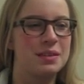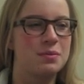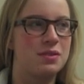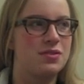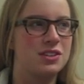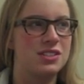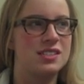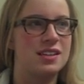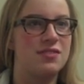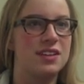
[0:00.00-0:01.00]
but first,
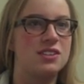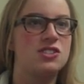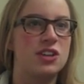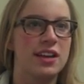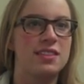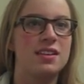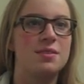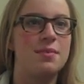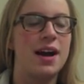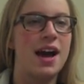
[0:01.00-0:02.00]
it's definitely
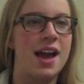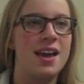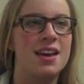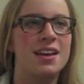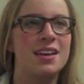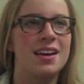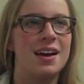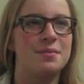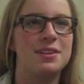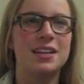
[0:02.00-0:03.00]
strengthened my
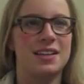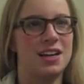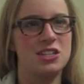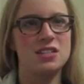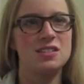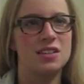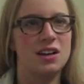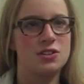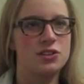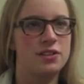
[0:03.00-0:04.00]
um, connection to the
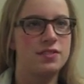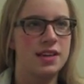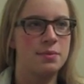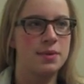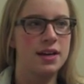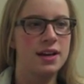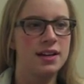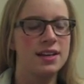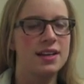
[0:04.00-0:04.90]
country of Zambia,